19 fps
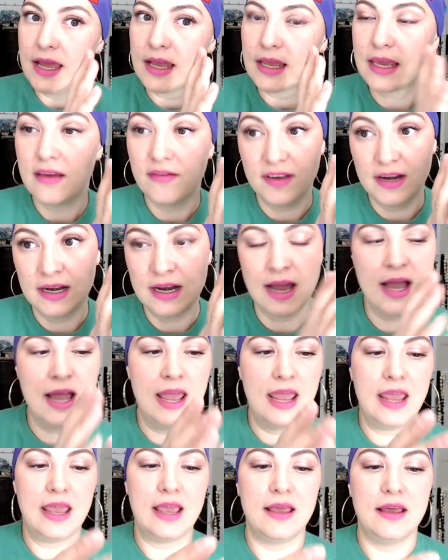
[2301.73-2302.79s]
give it an
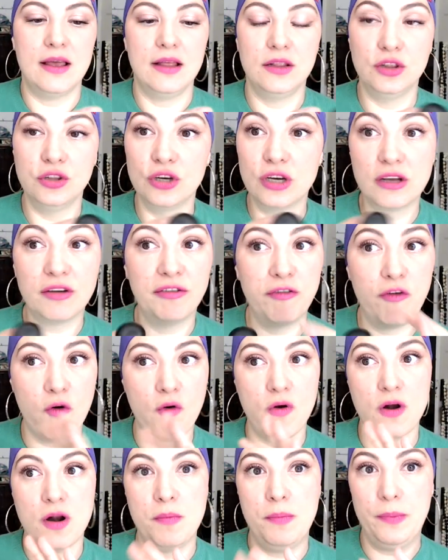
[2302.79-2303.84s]
eye. Look
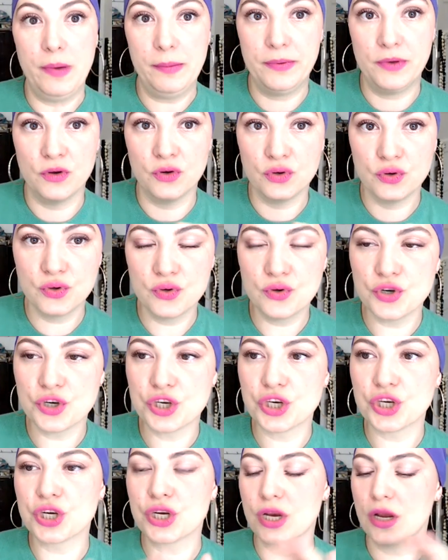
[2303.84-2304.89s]
for Papillon
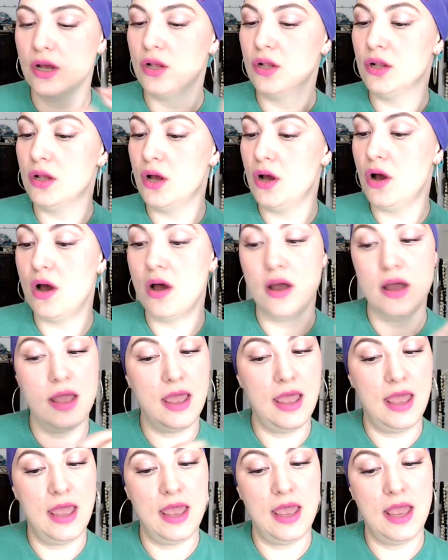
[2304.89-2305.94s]
Rouge,
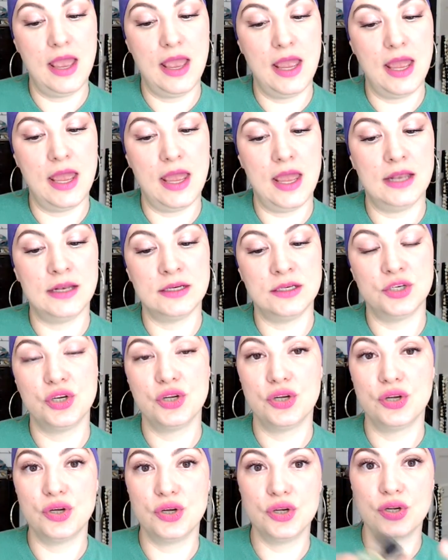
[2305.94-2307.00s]
and
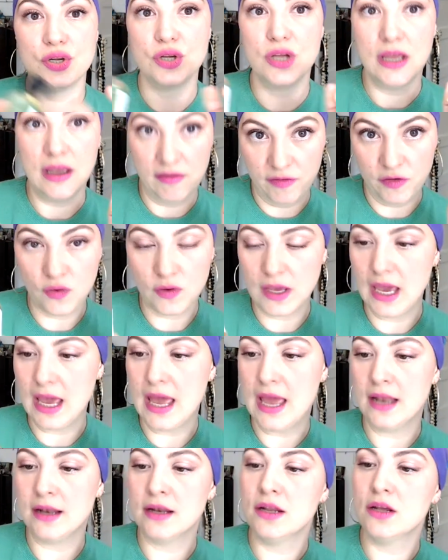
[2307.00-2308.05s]
if you
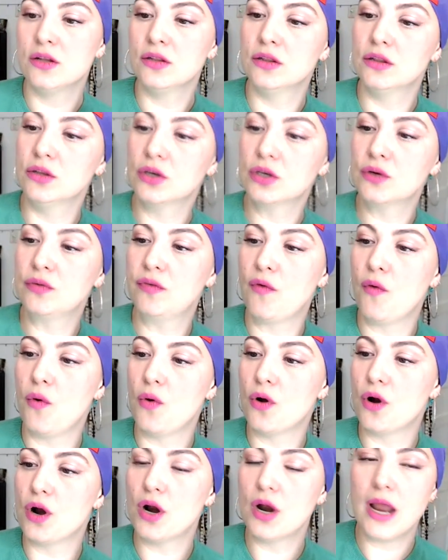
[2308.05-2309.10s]
can, look
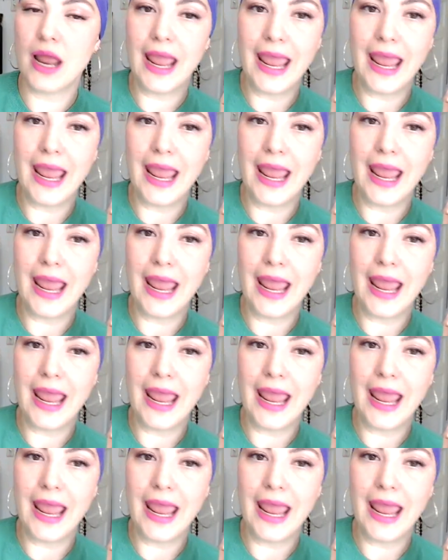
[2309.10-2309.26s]
for